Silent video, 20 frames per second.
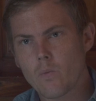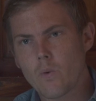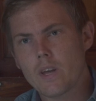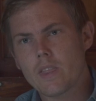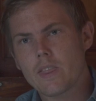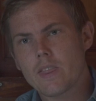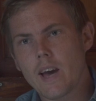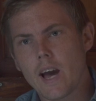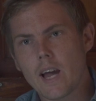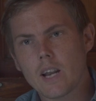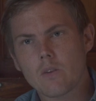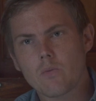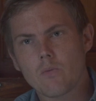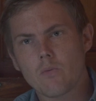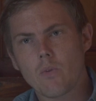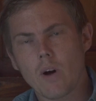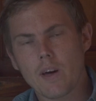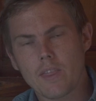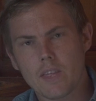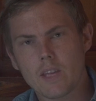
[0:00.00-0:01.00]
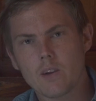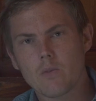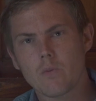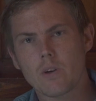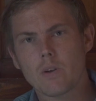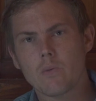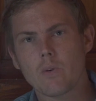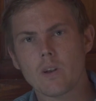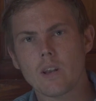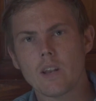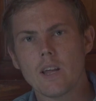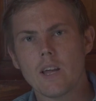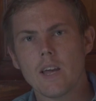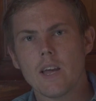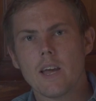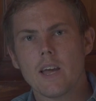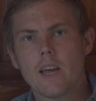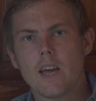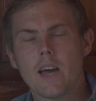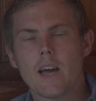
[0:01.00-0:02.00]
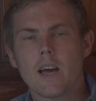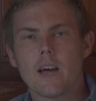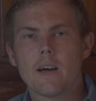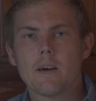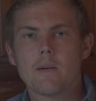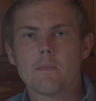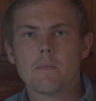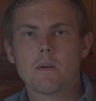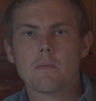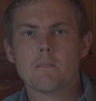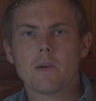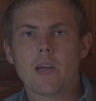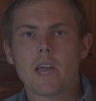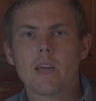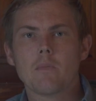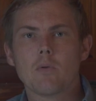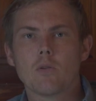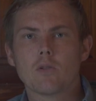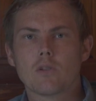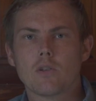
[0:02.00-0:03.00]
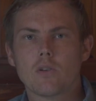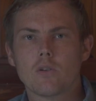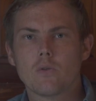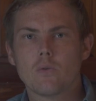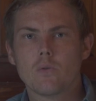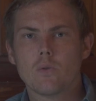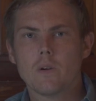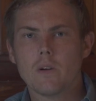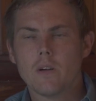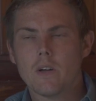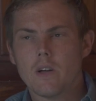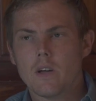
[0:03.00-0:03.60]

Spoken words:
with that I think we will be able to